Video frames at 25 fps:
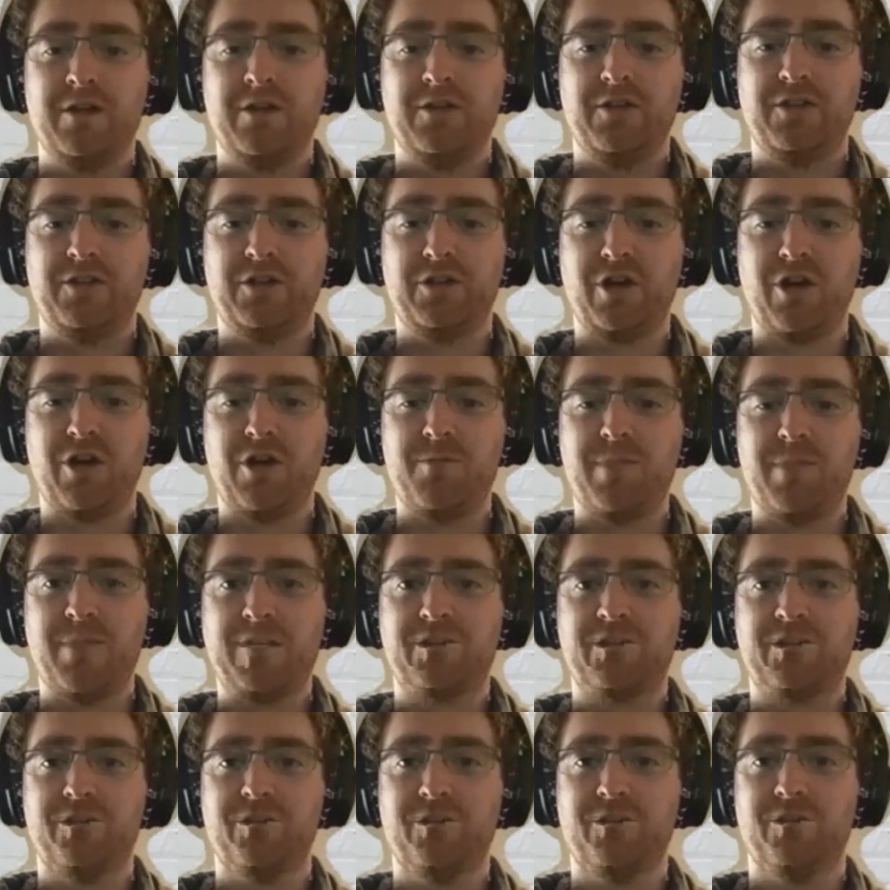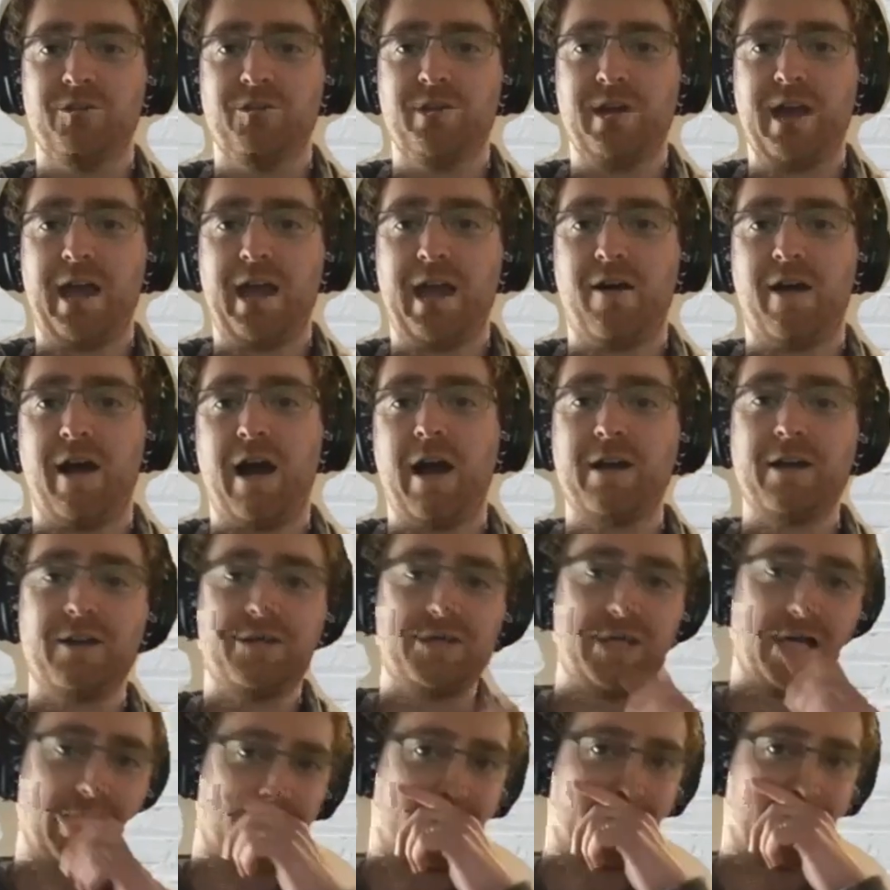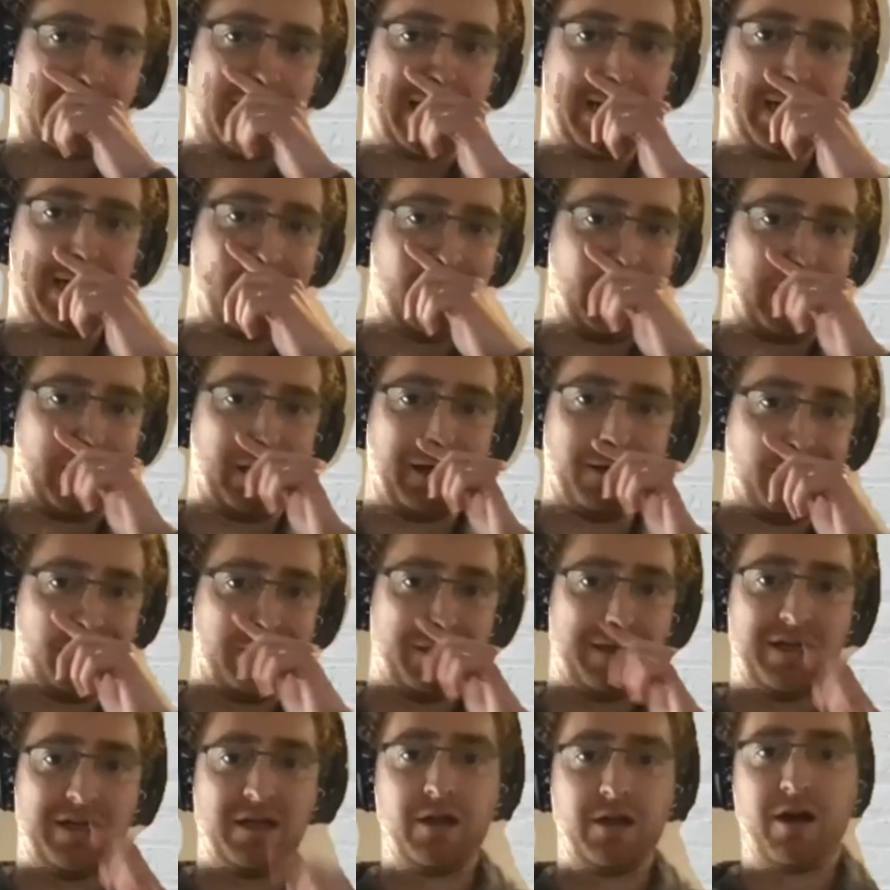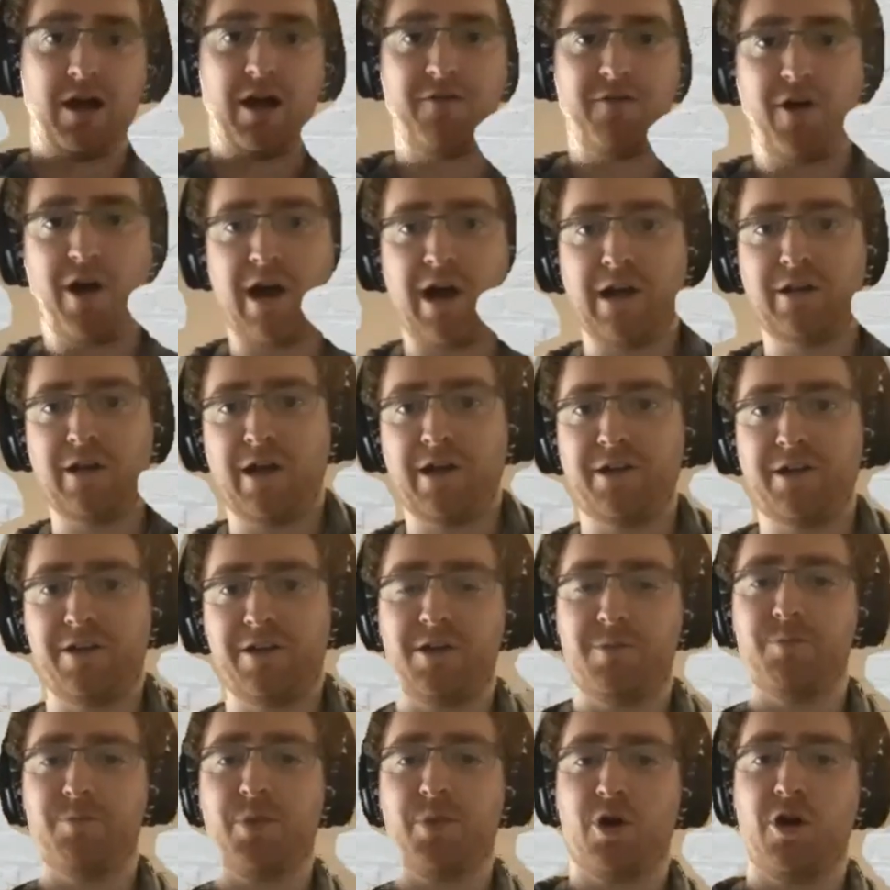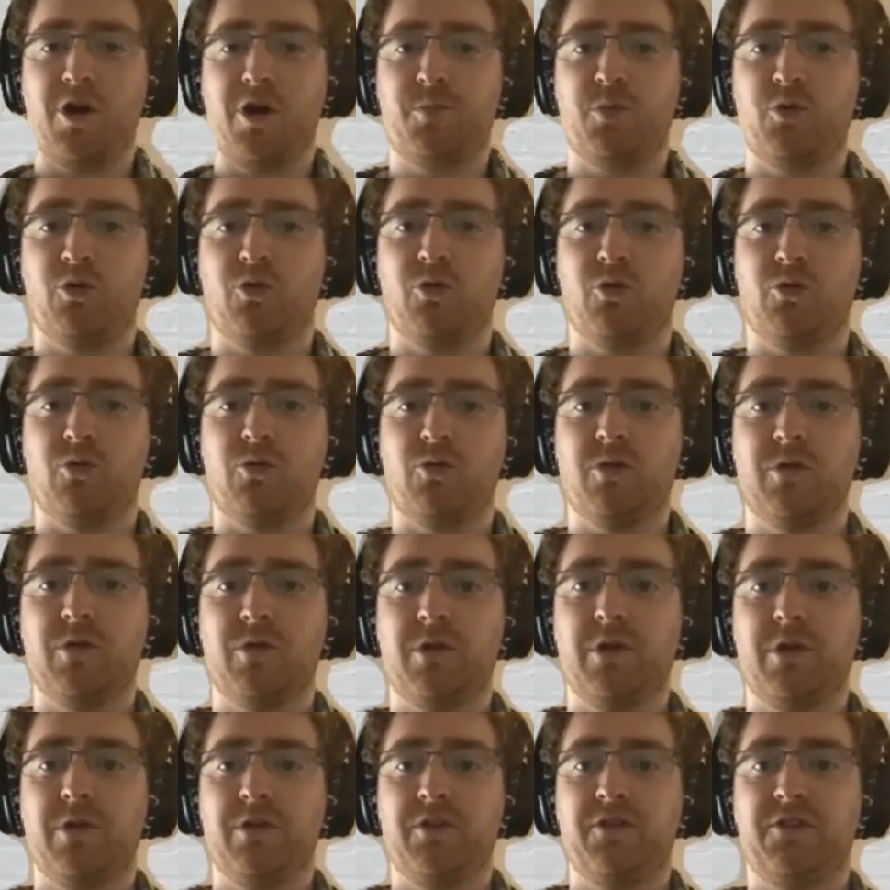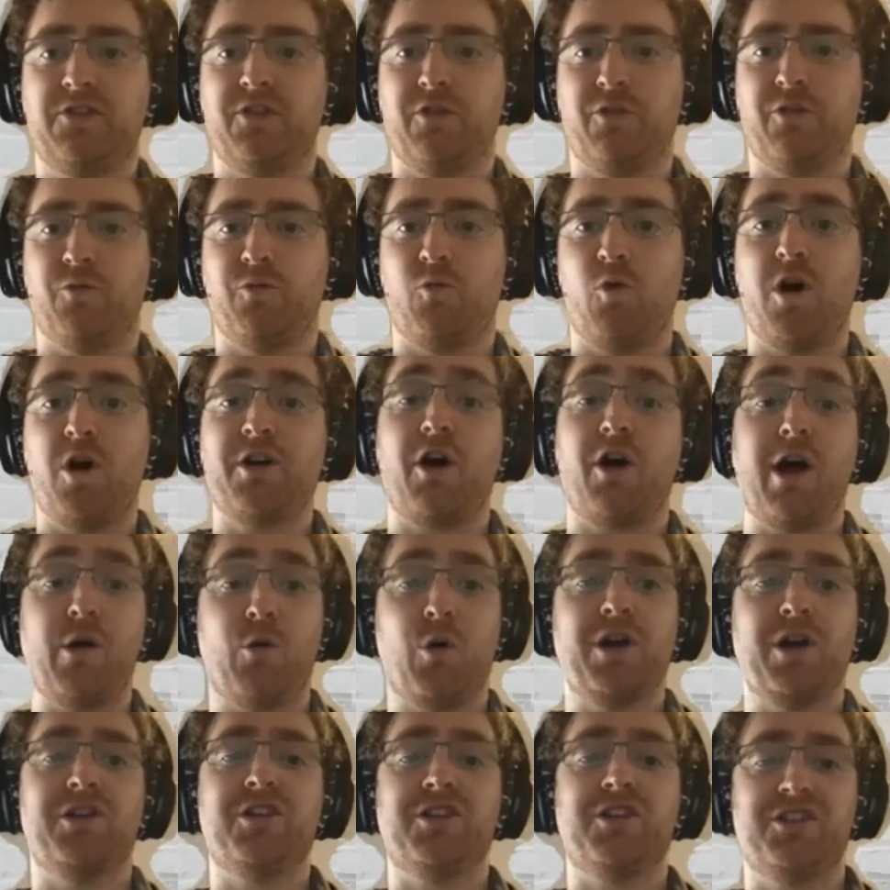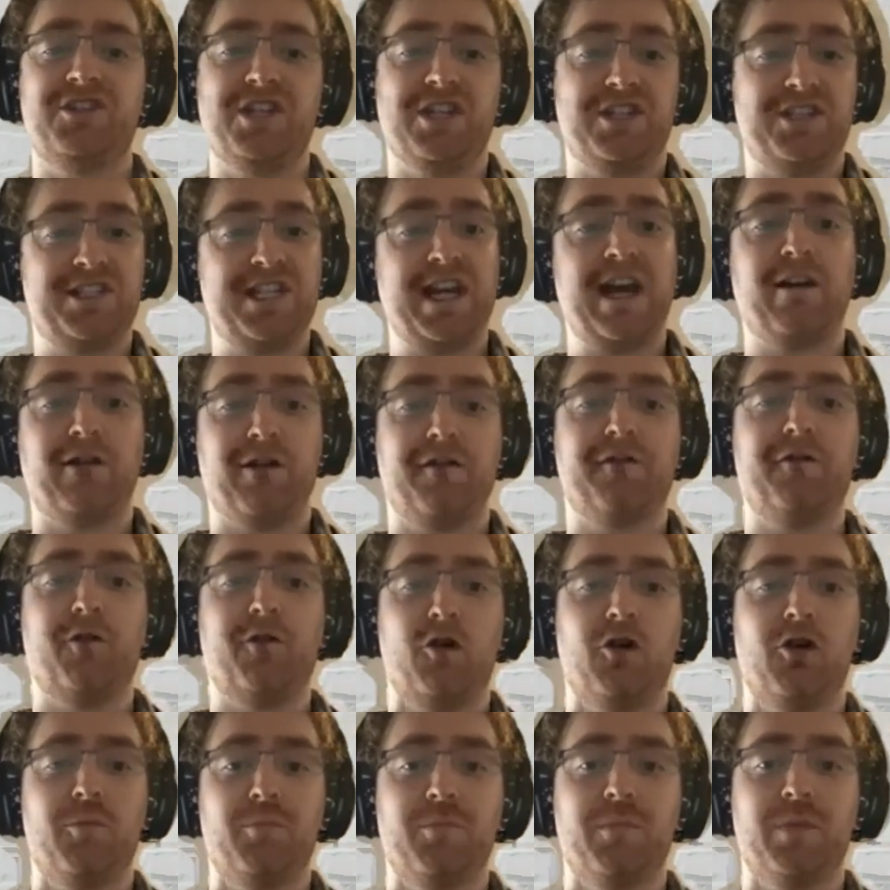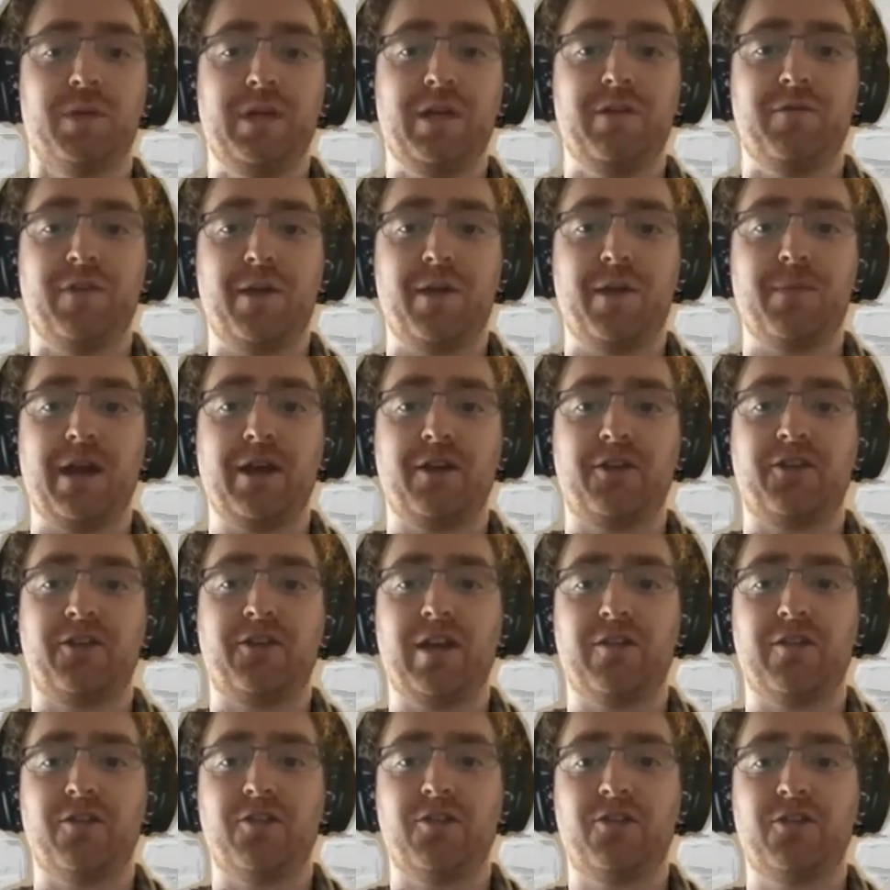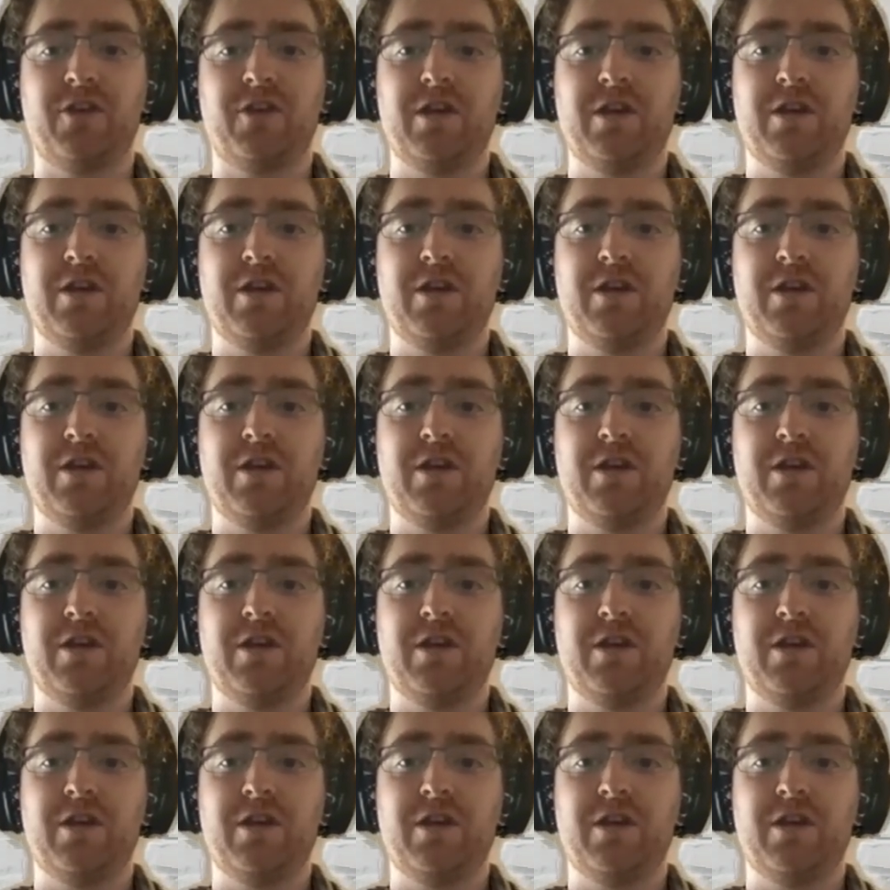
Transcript: So going back to our architecture here, I've highlighted in purple sort of what I wanted to terraform, if that makes sense.